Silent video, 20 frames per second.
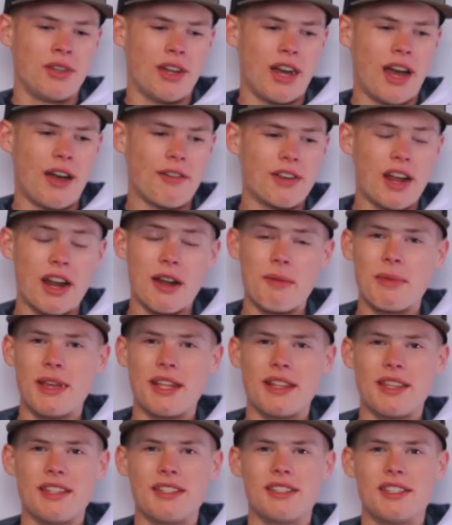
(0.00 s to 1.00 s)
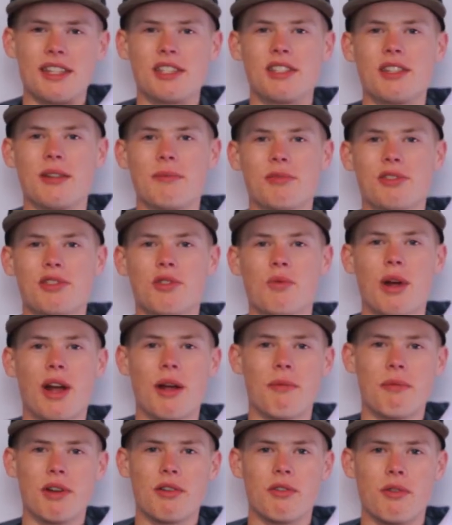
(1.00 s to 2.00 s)
I've kind of made these systems to where
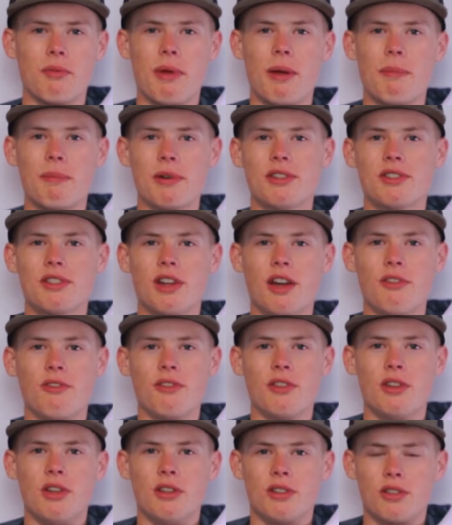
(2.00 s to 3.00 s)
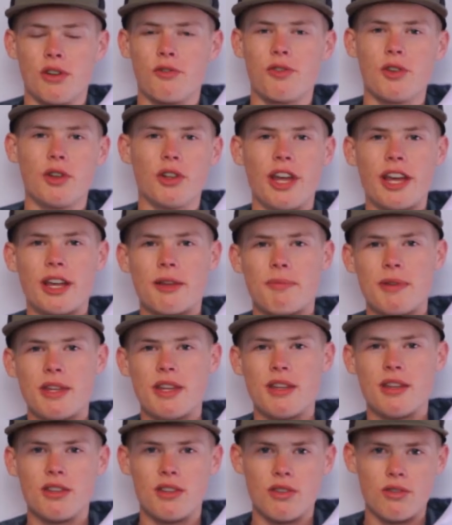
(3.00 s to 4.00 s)
I'm gonna remember stuff. So if you're like
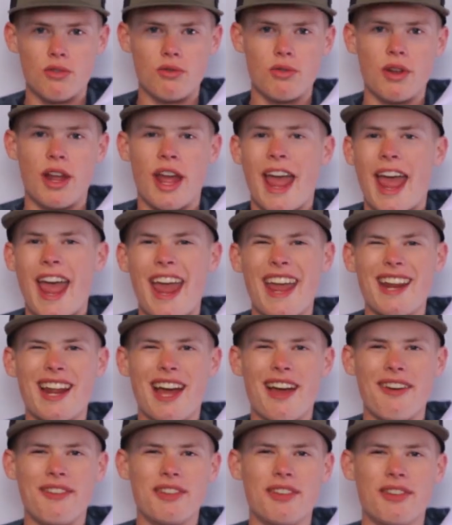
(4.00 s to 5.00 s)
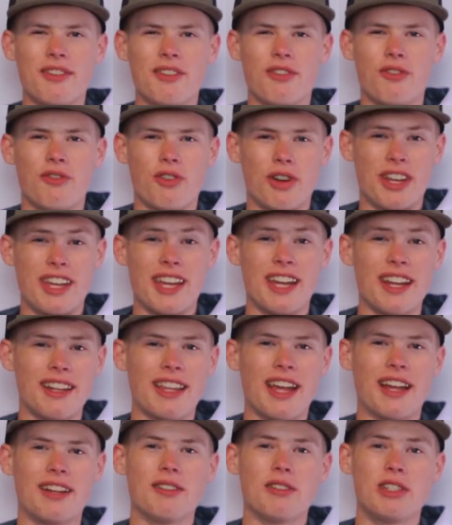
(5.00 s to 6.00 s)
me and you hate having to forget
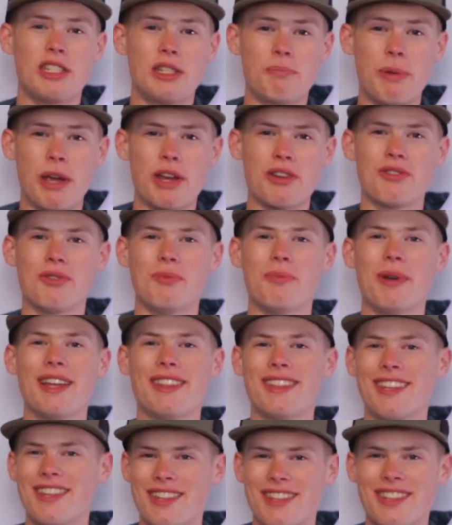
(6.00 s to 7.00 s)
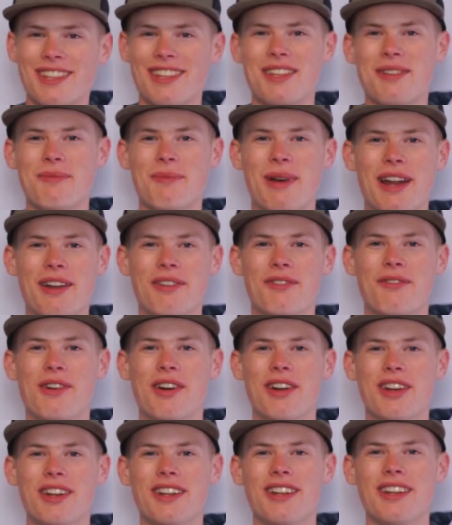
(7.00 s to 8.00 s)
that special bait that you think you might have
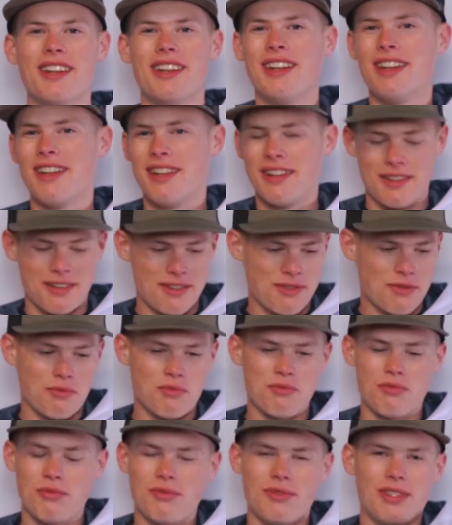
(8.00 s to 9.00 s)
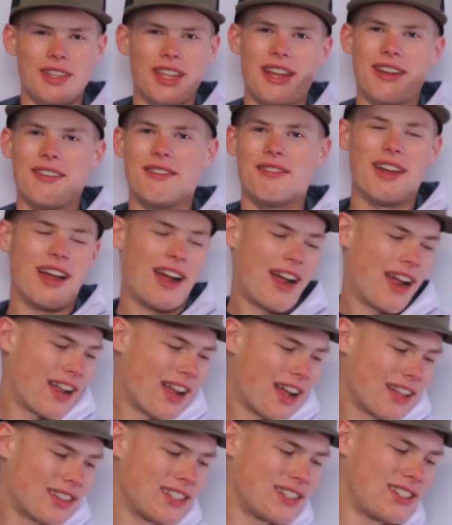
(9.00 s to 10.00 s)
wanted, then I
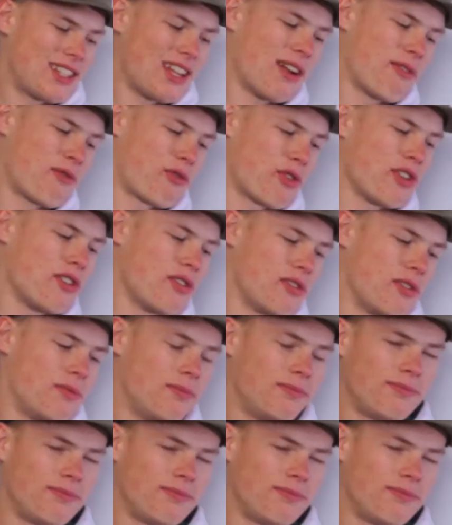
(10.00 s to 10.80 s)
got this set up for you.